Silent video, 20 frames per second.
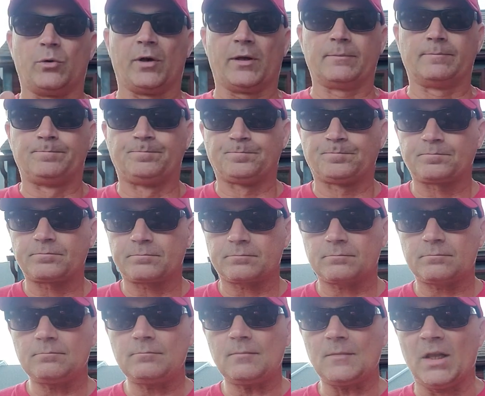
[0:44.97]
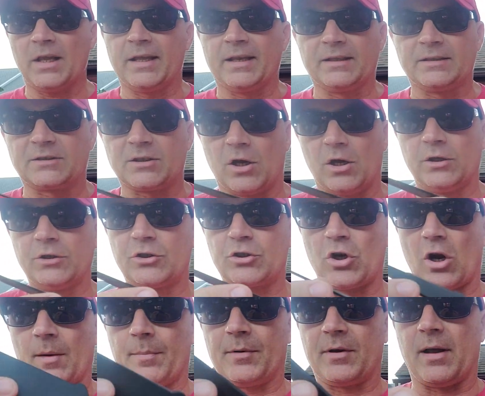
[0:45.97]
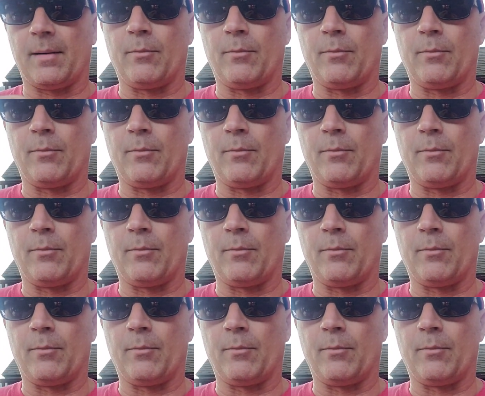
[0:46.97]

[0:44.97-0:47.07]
it. It is unsharpened